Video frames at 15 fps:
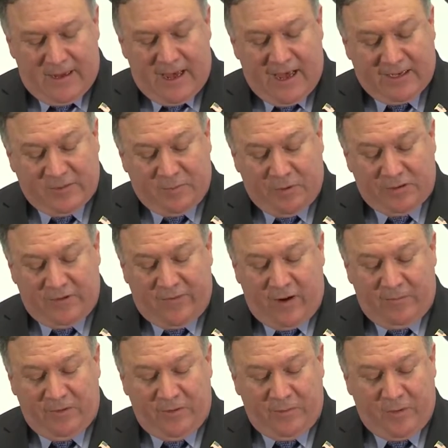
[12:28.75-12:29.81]
Exports of
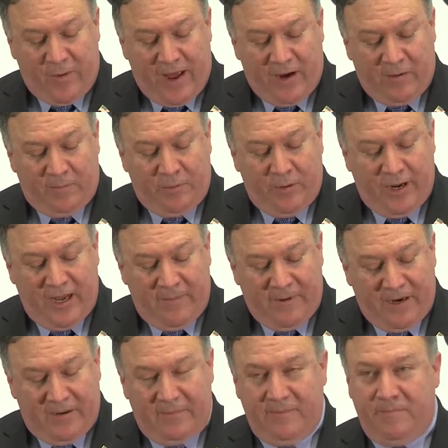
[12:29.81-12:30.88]
arms from Iran are
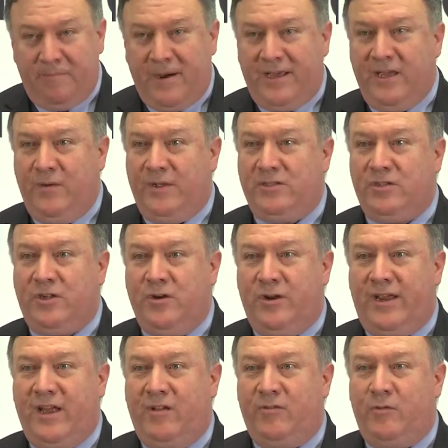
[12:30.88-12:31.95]
prohibited by UN Security
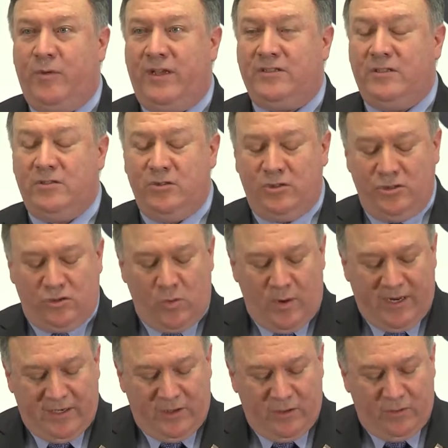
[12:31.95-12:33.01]
Council Resolution
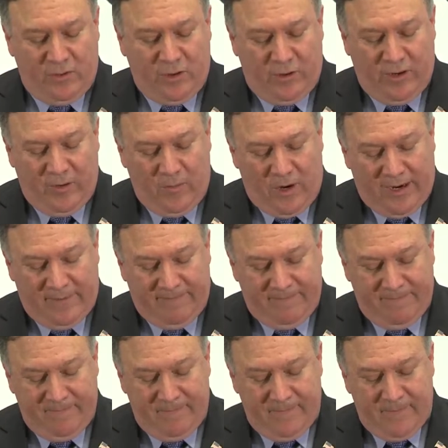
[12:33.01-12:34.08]
2231.
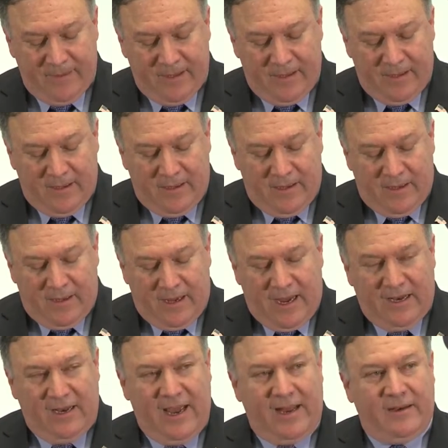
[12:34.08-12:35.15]

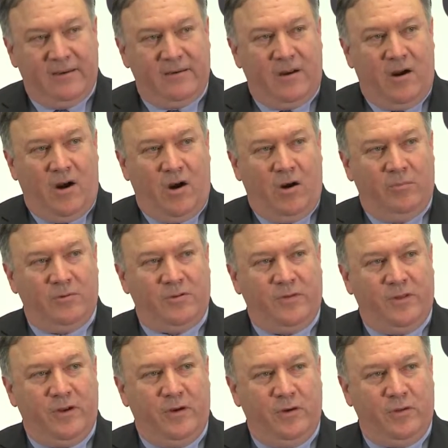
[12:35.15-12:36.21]
And yet, arms
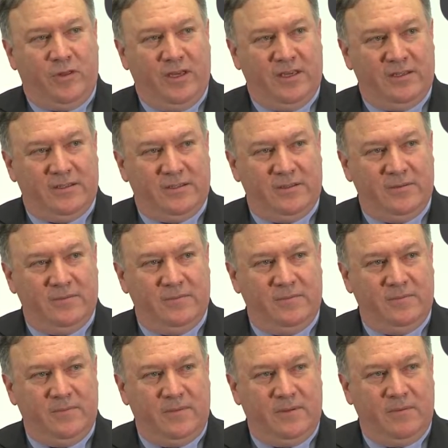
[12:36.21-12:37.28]
for the Houthis
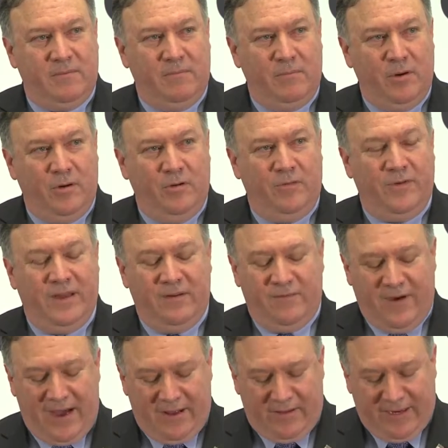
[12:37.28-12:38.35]
move in
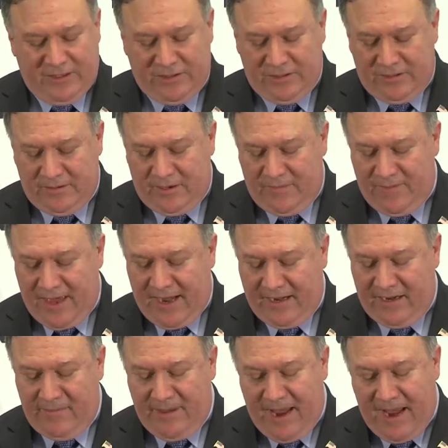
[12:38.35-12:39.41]
violation of
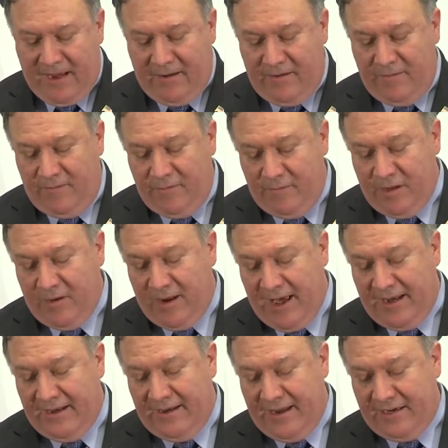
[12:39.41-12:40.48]
that command from the
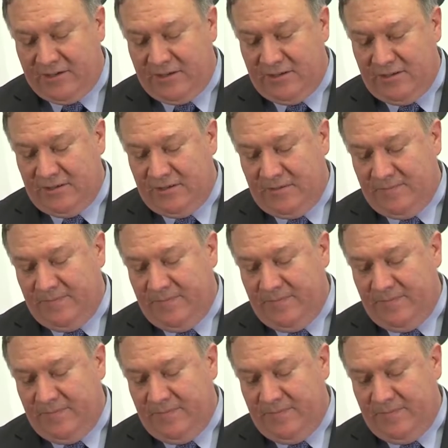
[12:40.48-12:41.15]
United Nations.